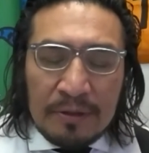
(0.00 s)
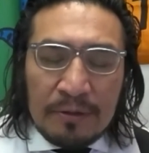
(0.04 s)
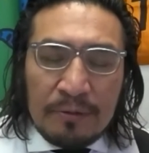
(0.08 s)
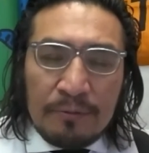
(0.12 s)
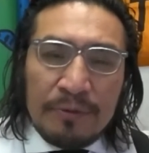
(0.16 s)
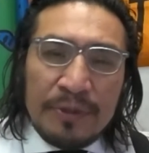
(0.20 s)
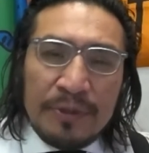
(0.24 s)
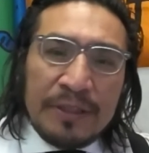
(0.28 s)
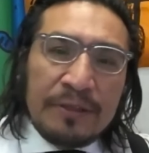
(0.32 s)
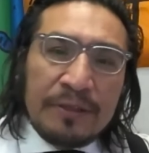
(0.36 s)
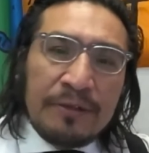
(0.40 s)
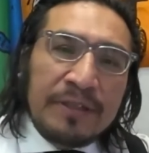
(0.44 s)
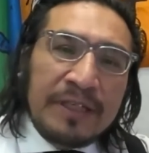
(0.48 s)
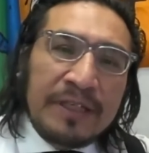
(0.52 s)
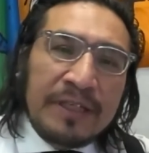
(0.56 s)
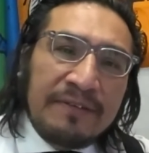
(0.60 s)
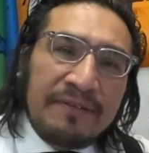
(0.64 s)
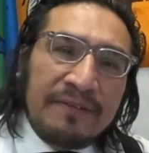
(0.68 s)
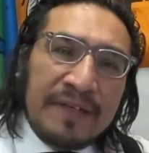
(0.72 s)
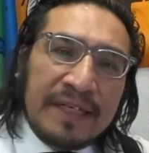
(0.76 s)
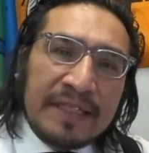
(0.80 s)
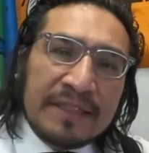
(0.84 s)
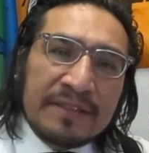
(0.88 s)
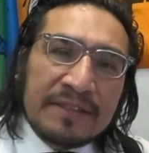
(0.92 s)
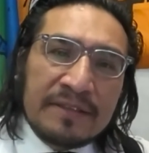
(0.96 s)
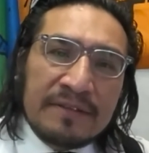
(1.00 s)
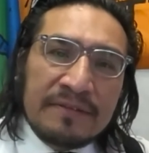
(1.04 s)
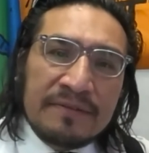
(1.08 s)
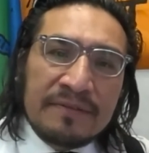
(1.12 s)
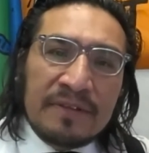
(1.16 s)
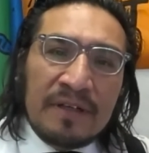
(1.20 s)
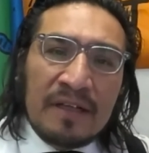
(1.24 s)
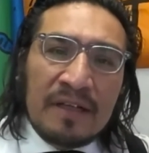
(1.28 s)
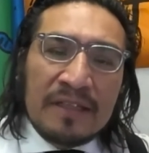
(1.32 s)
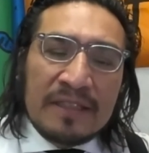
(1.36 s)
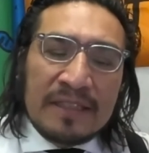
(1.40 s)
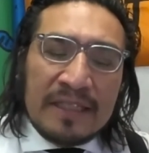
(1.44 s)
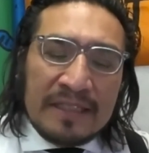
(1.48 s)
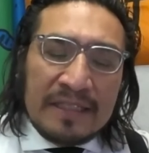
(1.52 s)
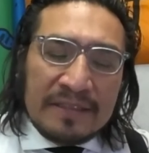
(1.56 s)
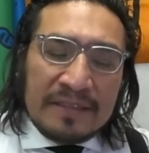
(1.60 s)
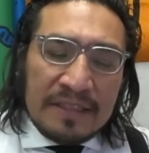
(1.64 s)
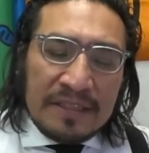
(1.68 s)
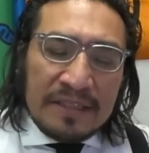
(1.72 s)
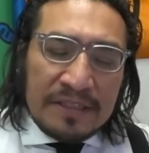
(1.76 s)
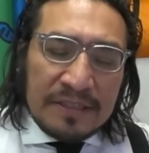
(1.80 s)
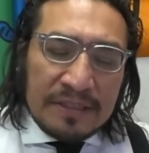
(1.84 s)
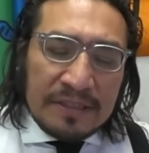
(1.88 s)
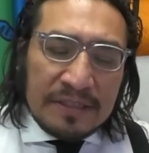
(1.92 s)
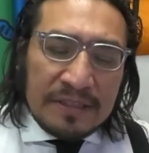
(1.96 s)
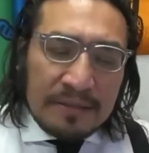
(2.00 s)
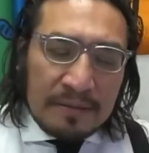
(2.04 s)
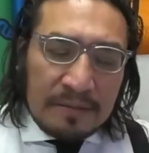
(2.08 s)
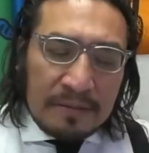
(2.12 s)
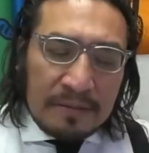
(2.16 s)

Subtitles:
we know the effects of colonization,